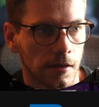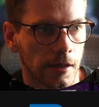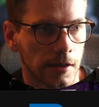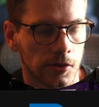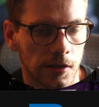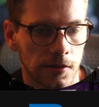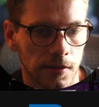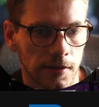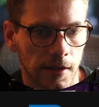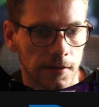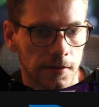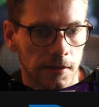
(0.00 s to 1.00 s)
I could change the
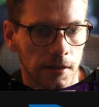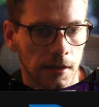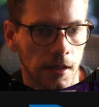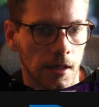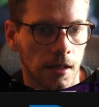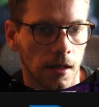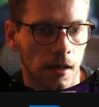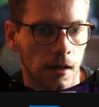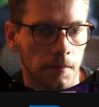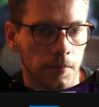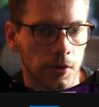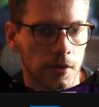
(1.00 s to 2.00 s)
intensity,
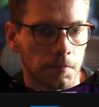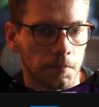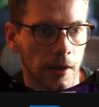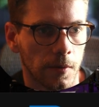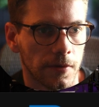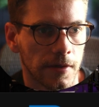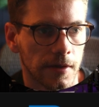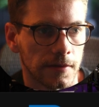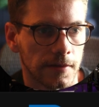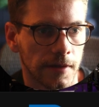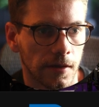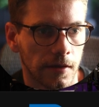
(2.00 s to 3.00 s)
but you can play with it and
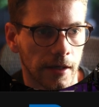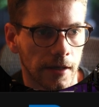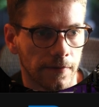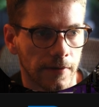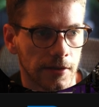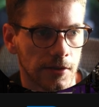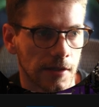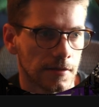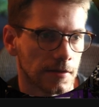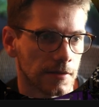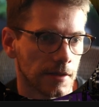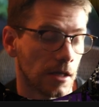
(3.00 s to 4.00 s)
say, okay, if I change
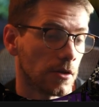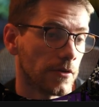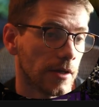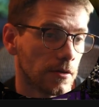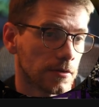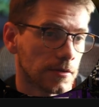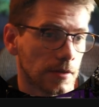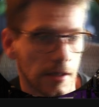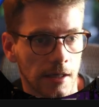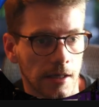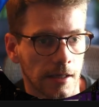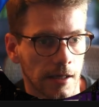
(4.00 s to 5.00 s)
this to yellow, that looks
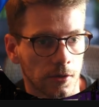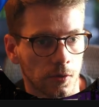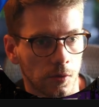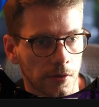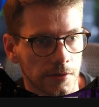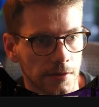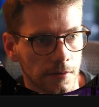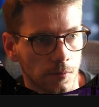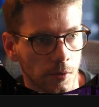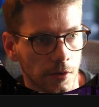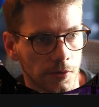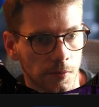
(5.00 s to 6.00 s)
kind of cool because it
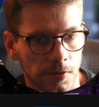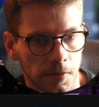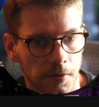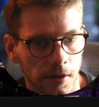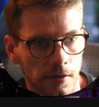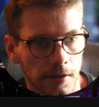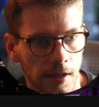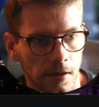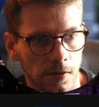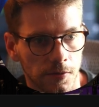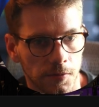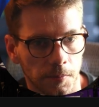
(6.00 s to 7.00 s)
works with some of the other
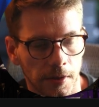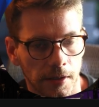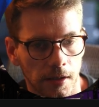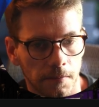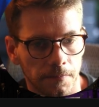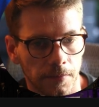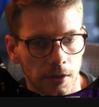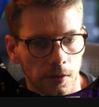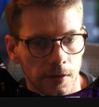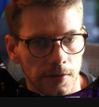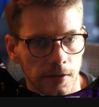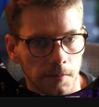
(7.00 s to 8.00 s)
yellows, but
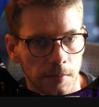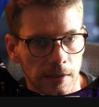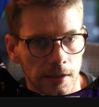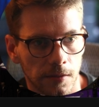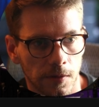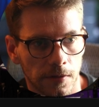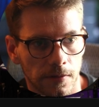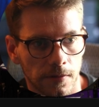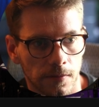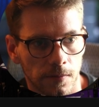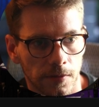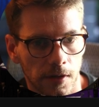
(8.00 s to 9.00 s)
is it competing with
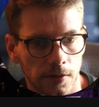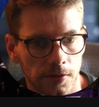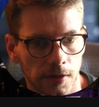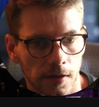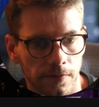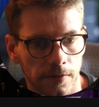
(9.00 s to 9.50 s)
the other stuff?